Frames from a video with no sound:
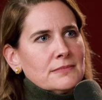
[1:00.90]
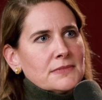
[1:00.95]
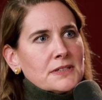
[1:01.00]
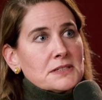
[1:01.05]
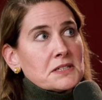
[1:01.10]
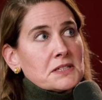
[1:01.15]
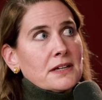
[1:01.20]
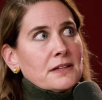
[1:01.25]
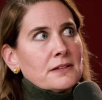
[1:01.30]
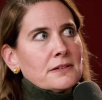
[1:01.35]

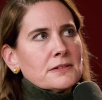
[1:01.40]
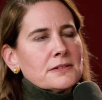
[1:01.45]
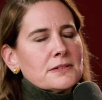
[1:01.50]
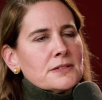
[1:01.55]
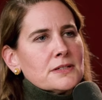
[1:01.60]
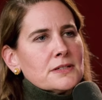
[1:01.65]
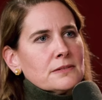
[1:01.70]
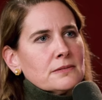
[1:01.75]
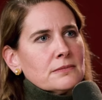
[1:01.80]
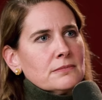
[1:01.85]
get together
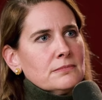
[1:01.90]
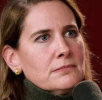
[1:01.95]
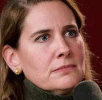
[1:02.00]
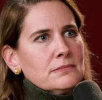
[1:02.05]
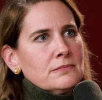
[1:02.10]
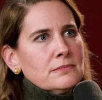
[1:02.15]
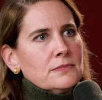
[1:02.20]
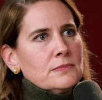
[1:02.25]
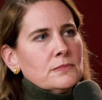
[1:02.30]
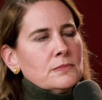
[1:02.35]
until
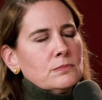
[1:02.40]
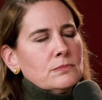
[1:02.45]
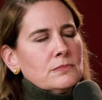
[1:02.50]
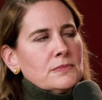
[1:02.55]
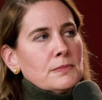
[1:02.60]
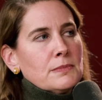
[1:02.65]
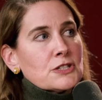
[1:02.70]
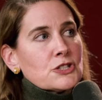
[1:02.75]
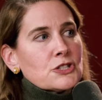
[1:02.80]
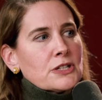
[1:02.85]

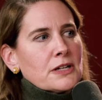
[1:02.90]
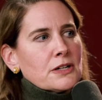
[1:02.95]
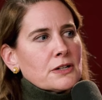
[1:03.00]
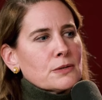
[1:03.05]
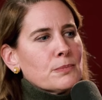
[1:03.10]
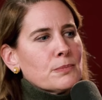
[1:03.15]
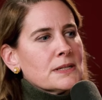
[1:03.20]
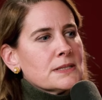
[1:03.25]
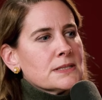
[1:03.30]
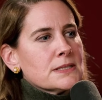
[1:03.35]
much
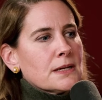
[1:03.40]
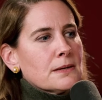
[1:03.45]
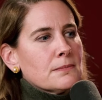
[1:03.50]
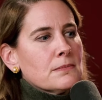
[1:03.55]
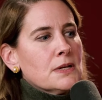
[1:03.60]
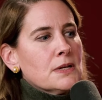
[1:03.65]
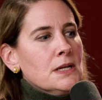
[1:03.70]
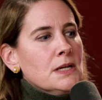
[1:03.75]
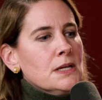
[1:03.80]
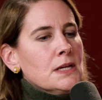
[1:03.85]
later. But
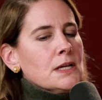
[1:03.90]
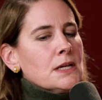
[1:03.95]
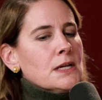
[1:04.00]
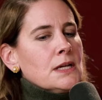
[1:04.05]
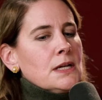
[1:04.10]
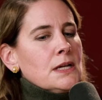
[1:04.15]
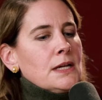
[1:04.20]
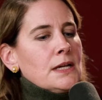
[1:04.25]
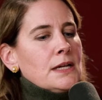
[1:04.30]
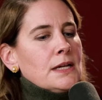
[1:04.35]
um,
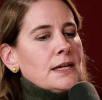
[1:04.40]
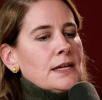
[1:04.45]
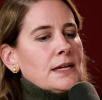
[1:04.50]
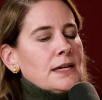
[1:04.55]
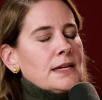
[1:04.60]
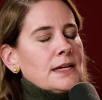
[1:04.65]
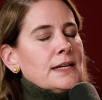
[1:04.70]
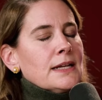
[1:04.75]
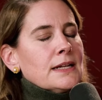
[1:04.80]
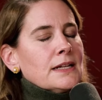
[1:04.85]

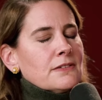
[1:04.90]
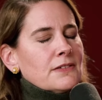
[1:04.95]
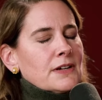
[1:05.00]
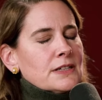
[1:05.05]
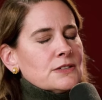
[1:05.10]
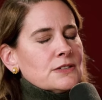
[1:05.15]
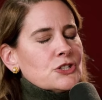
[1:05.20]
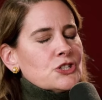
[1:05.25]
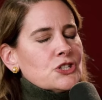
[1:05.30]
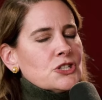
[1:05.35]
in any
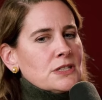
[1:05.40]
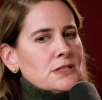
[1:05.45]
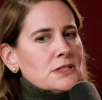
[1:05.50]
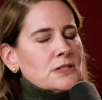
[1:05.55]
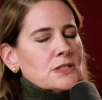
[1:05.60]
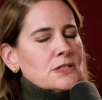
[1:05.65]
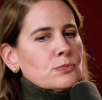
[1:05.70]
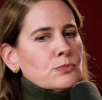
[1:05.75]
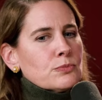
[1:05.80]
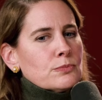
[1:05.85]
event,
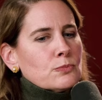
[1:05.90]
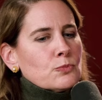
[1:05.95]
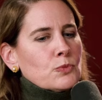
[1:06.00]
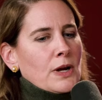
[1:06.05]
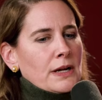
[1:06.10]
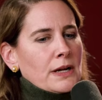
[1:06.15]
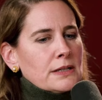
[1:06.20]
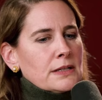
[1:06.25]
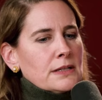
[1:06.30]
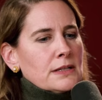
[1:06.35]
she's
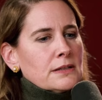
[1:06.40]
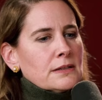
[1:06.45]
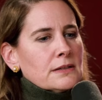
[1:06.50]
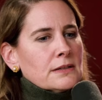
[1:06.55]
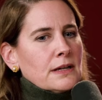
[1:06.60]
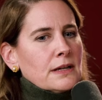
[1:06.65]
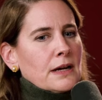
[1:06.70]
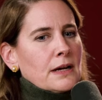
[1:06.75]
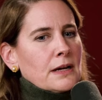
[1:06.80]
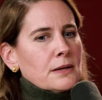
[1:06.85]

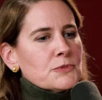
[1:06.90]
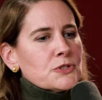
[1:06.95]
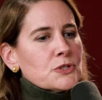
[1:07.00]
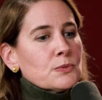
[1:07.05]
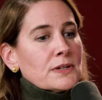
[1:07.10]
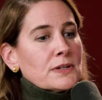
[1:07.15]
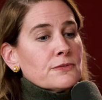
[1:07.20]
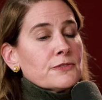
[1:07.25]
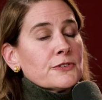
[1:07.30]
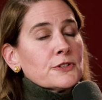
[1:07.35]
writing. Um,
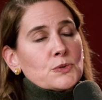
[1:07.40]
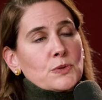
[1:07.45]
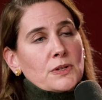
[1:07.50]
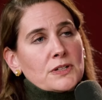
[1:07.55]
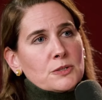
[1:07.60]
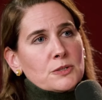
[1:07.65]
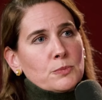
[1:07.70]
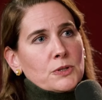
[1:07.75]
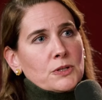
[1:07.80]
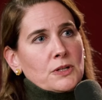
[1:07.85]
she write, first
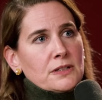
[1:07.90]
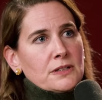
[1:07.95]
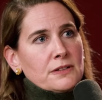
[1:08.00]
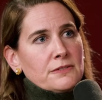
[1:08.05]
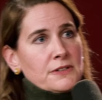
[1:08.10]
writes a book called